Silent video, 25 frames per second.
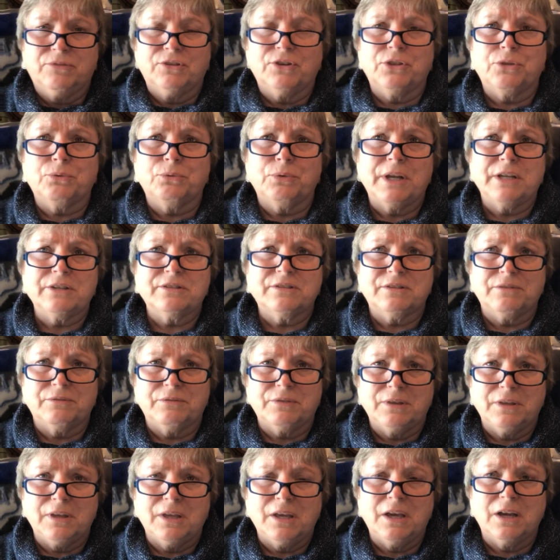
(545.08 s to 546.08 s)
for the rest of
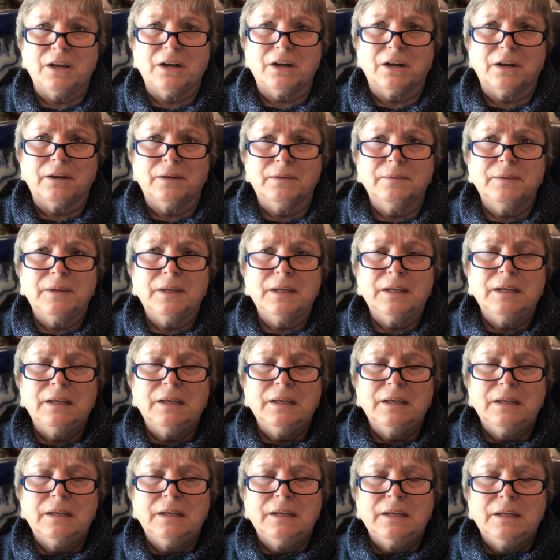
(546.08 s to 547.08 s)
the year.
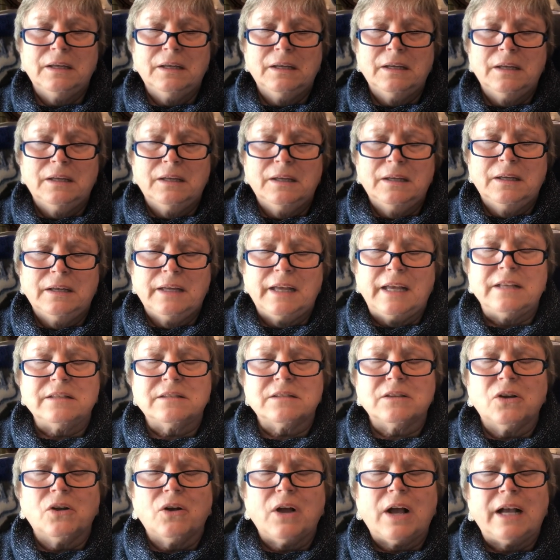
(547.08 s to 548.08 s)
And
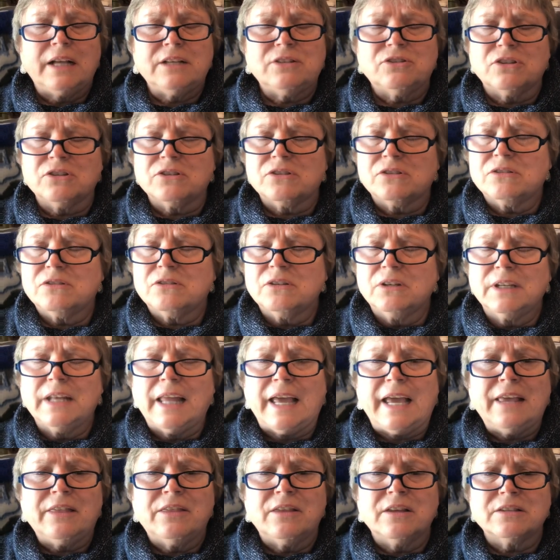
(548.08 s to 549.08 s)
so I just
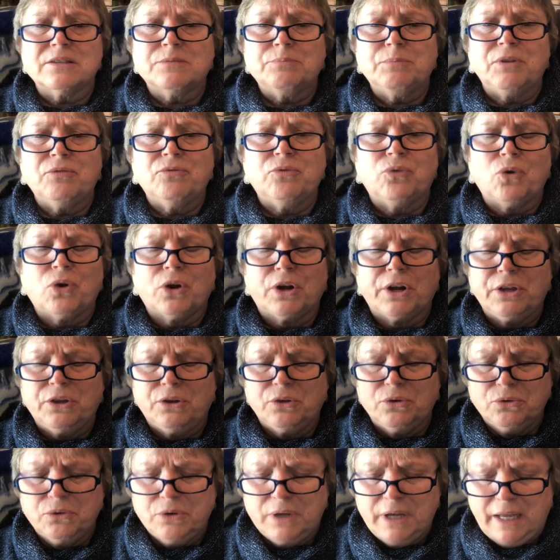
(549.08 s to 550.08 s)
lay this before
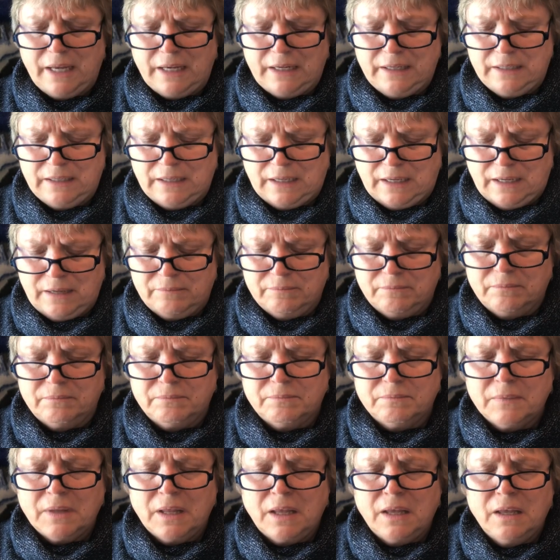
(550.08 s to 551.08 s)
you and
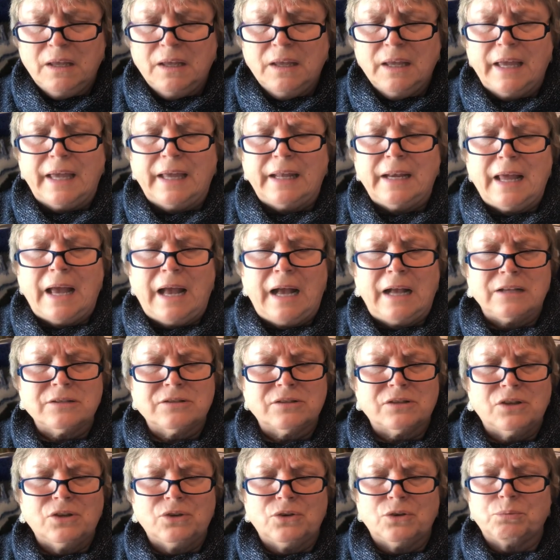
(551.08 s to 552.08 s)

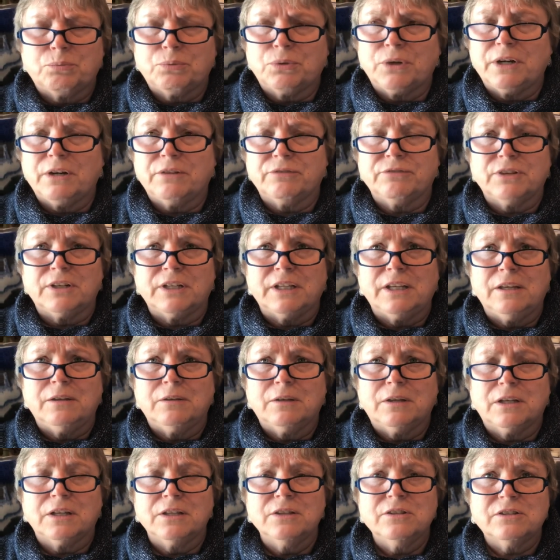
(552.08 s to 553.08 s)
ask you to prayerfully
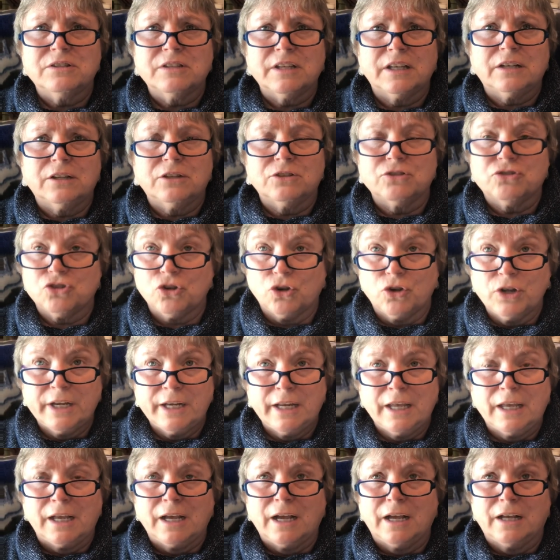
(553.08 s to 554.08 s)
consider
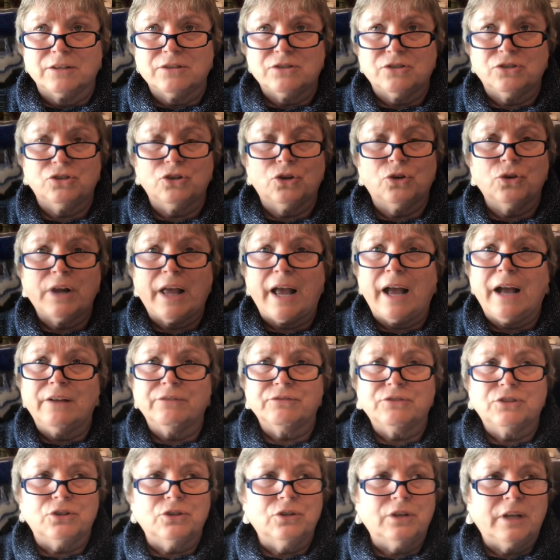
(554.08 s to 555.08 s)
joining us. You don't
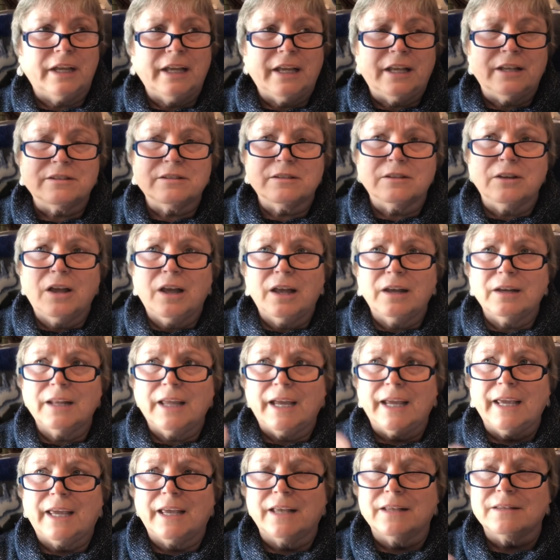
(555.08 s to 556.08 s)
have to. It's not
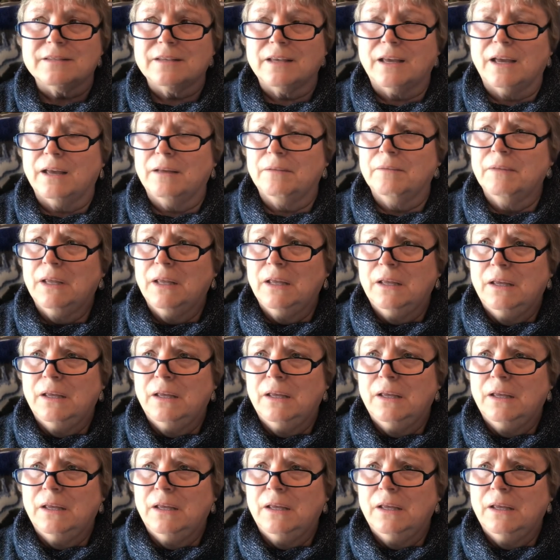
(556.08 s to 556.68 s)
like it's a